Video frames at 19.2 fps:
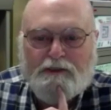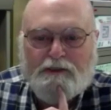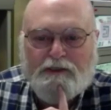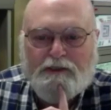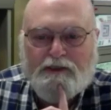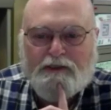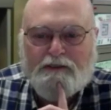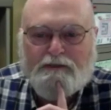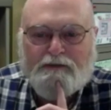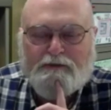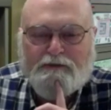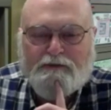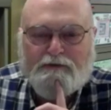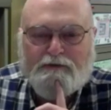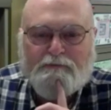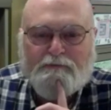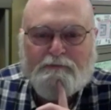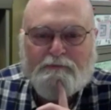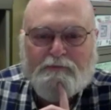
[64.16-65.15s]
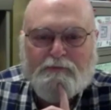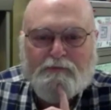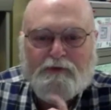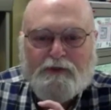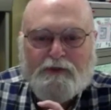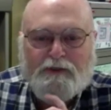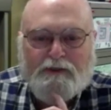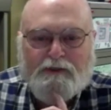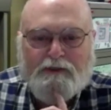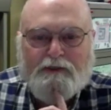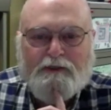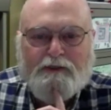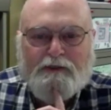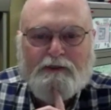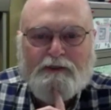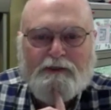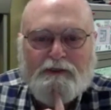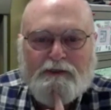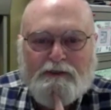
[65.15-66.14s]
and um,
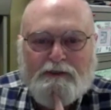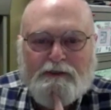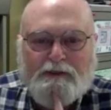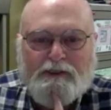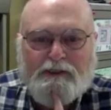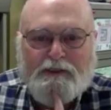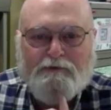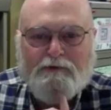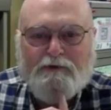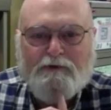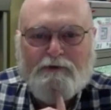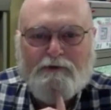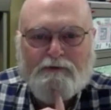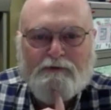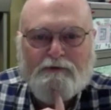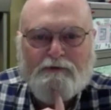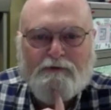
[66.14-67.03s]
even